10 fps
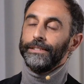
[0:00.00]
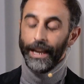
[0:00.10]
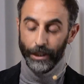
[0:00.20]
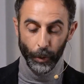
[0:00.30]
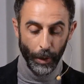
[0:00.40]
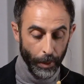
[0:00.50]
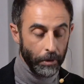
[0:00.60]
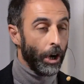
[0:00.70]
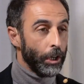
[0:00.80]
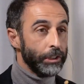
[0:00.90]
Thank you, and we
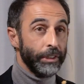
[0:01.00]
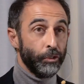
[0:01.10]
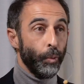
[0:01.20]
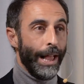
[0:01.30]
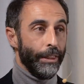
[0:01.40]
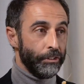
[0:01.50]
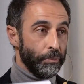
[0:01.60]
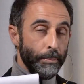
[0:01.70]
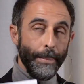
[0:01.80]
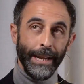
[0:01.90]
were honored as well.
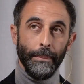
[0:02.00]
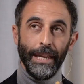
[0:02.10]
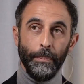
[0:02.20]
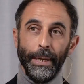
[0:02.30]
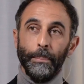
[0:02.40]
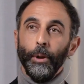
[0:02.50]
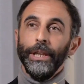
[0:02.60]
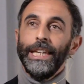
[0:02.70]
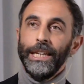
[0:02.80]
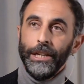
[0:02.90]
There's many people
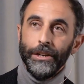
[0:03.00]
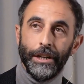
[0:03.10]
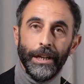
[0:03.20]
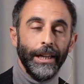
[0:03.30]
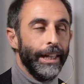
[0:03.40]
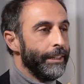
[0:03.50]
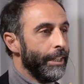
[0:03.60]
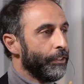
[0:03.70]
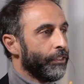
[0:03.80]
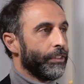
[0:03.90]
here in
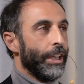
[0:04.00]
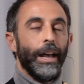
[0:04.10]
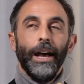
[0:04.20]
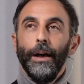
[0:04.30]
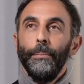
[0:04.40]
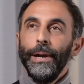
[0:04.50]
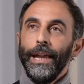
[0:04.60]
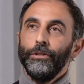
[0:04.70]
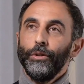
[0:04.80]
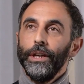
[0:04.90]
this
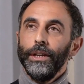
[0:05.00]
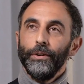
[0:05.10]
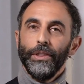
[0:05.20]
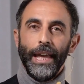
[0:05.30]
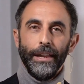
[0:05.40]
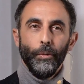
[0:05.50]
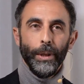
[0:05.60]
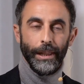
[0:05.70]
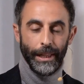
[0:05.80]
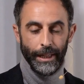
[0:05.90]
place that
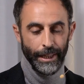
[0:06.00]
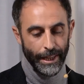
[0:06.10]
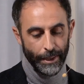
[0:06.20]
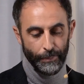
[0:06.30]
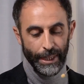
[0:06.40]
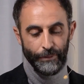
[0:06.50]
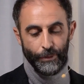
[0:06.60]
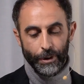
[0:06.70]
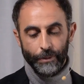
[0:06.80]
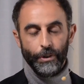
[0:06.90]
will be
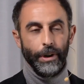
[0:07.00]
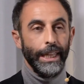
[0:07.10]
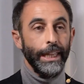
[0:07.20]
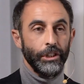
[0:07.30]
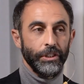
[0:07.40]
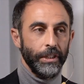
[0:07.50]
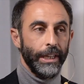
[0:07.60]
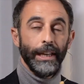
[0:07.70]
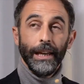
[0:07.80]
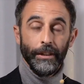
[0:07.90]
very
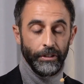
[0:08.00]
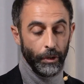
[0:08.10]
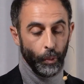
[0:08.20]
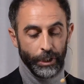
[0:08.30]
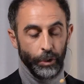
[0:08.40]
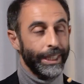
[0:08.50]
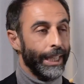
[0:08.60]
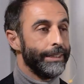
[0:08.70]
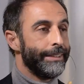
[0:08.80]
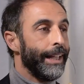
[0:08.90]
interested in listening what you
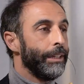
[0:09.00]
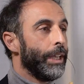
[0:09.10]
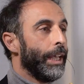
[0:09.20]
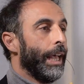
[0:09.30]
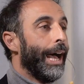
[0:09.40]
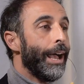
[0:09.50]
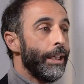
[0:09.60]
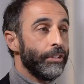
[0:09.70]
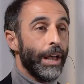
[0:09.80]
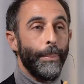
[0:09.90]
can tell
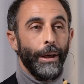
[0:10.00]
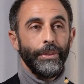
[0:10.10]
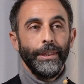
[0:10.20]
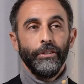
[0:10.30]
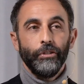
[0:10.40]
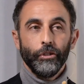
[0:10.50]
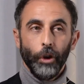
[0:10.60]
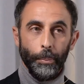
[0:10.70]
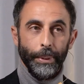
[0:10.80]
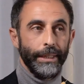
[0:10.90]
us about this
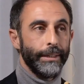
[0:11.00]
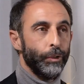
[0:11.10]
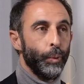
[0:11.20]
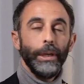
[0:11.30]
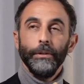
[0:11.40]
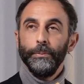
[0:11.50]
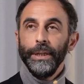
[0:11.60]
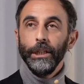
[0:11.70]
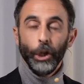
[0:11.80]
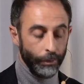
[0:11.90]
topic that we have
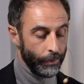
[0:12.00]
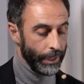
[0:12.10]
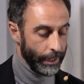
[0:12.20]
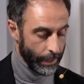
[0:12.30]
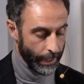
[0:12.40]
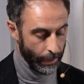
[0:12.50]
been covering.